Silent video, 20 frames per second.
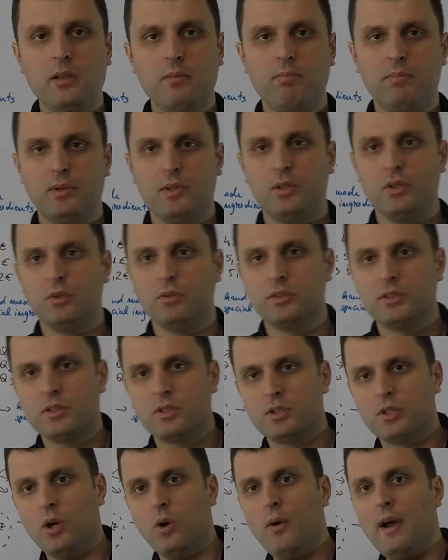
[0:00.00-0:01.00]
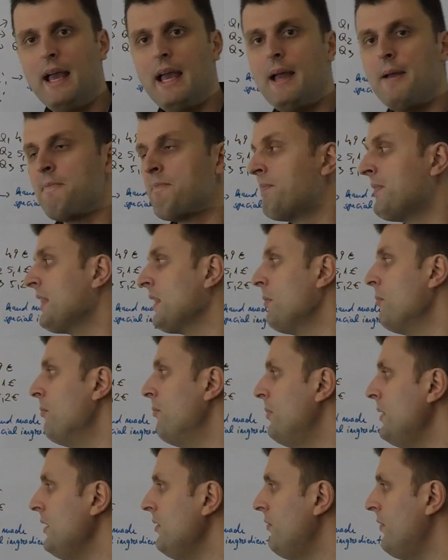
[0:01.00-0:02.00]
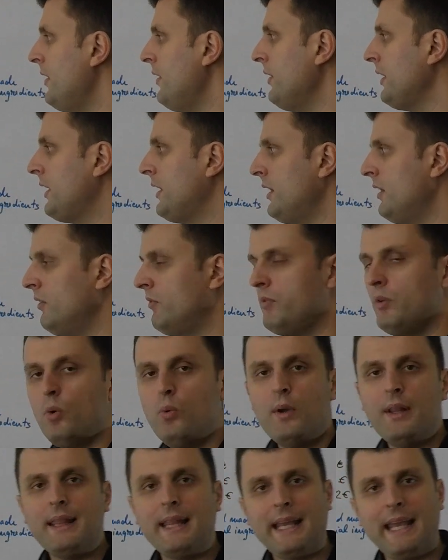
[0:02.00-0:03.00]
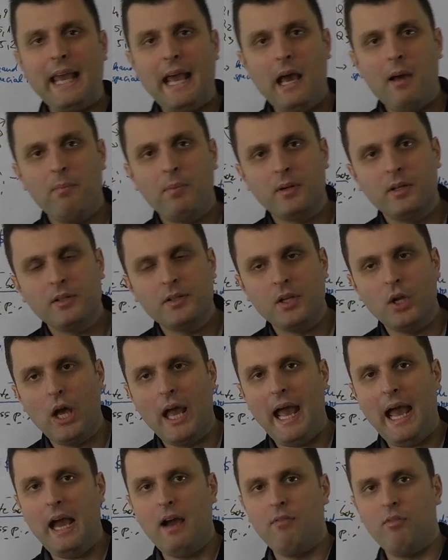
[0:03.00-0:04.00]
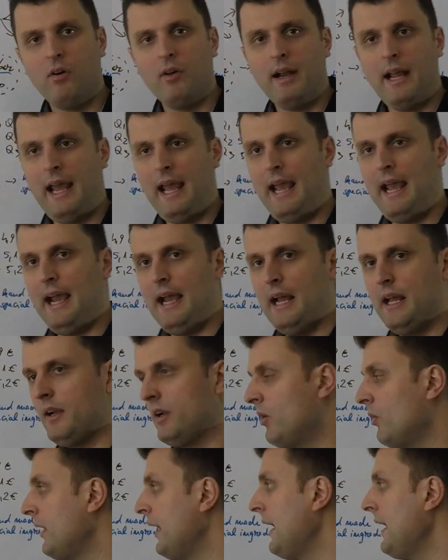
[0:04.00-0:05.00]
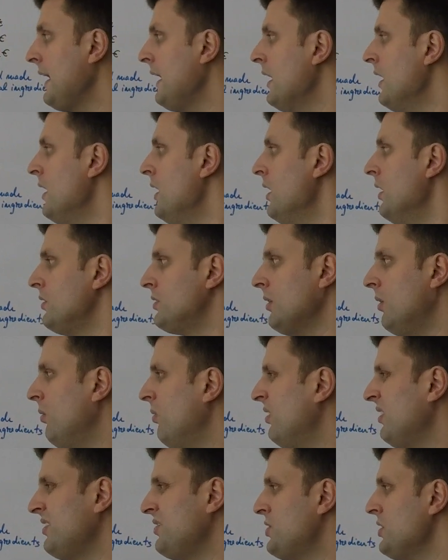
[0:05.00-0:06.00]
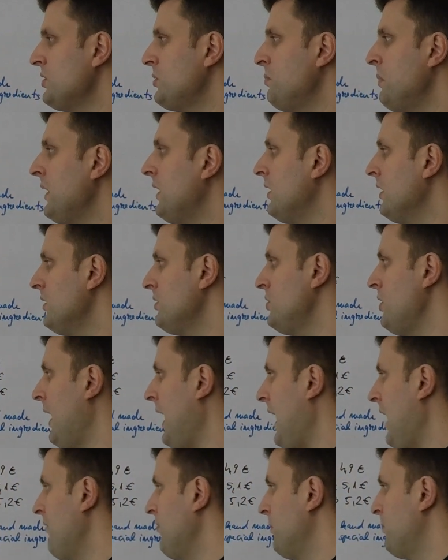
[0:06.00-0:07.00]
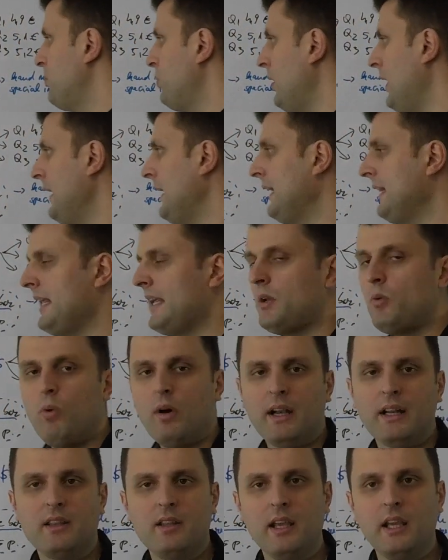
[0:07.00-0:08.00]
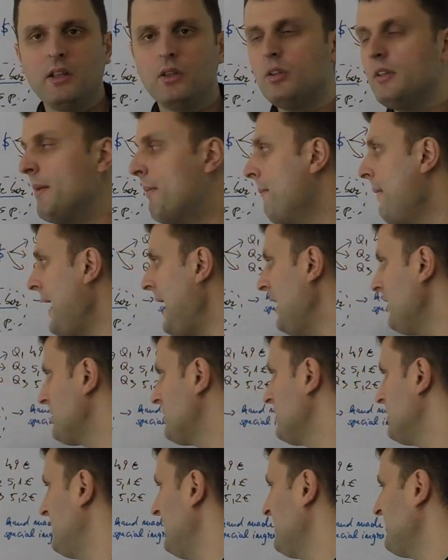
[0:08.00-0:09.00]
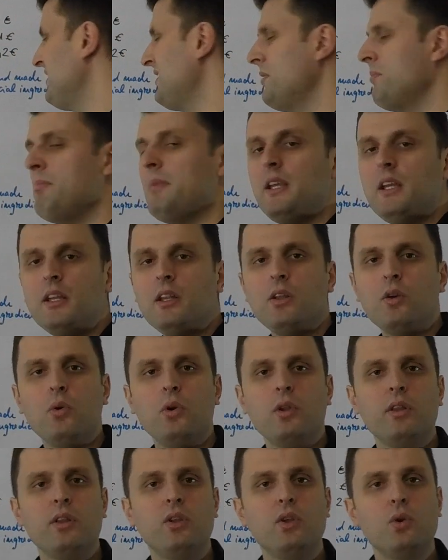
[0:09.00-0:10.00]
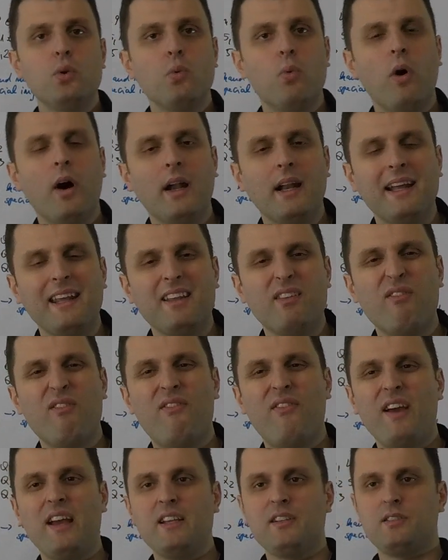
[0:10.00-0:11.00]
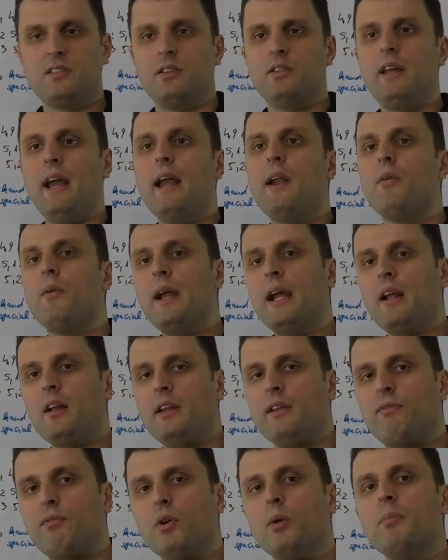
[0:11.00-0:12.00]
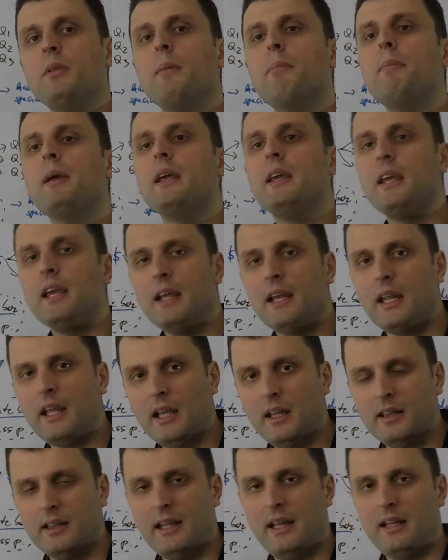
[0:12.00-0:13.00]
produced. So be very careful with the capital you have on hand, okay? So just because you have a product that you want to take to the masses, that doesn't mean you want to invest directly from the beginning in